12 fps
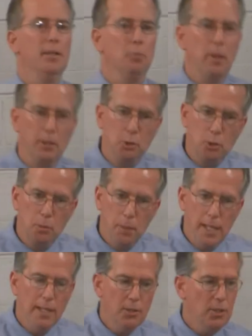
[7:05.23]
that we might
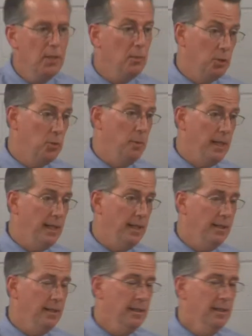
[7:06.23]
speak as He would speak,